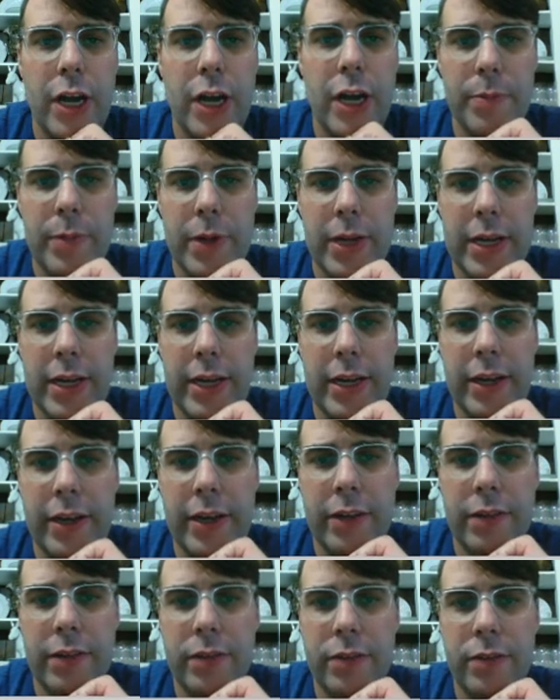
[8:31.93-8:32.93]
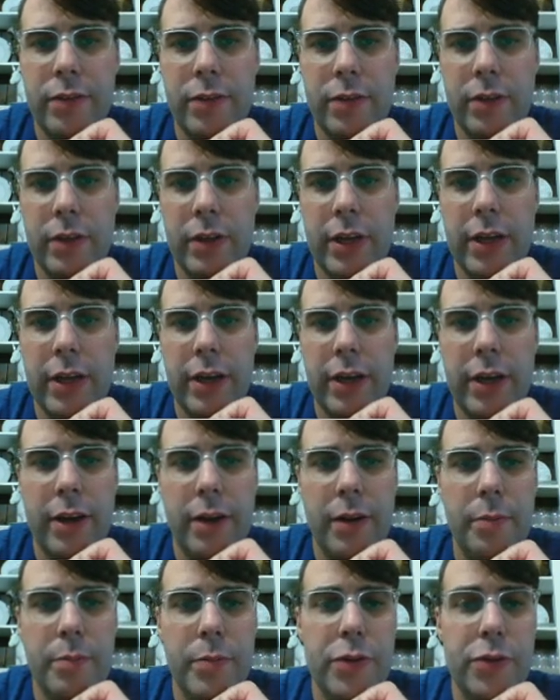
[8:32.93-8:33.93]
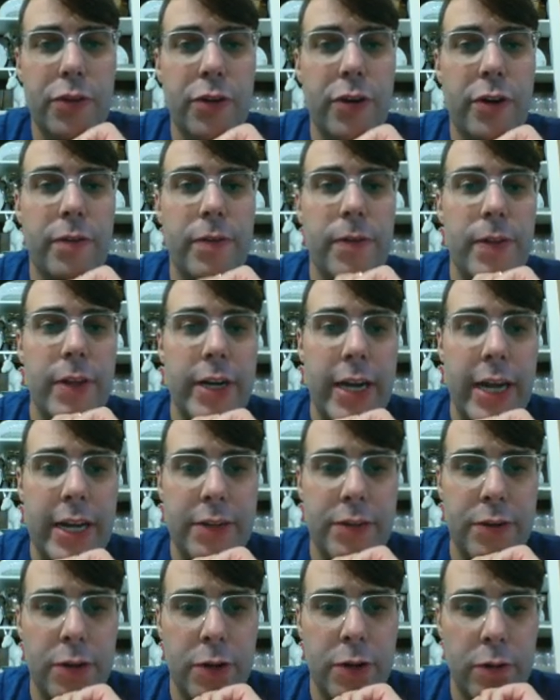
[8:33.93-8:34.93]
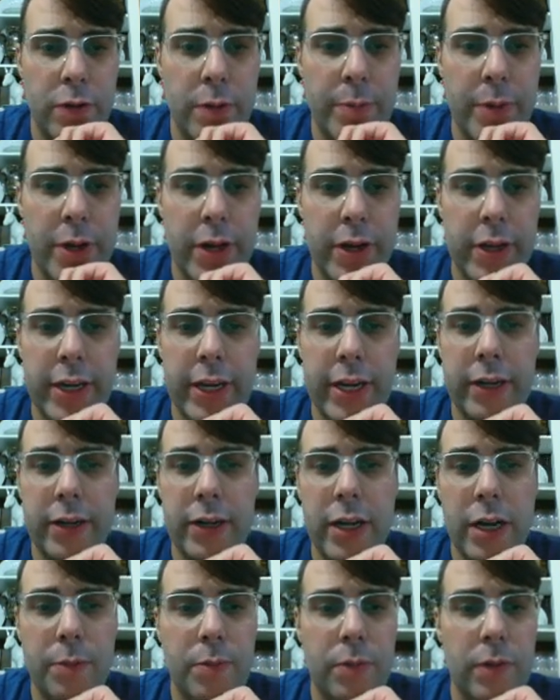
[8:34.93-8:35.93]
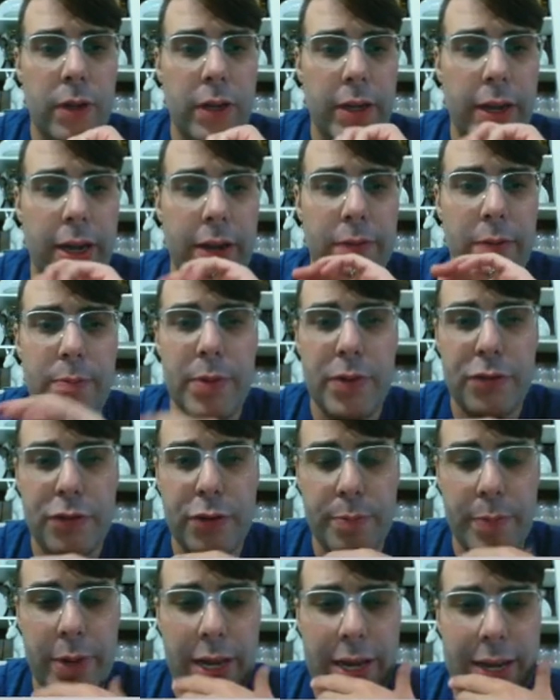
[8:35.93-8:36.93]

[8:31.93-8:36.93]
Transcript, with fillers: compromise uh, missouri from the nat turner rebellion couple, i have a mr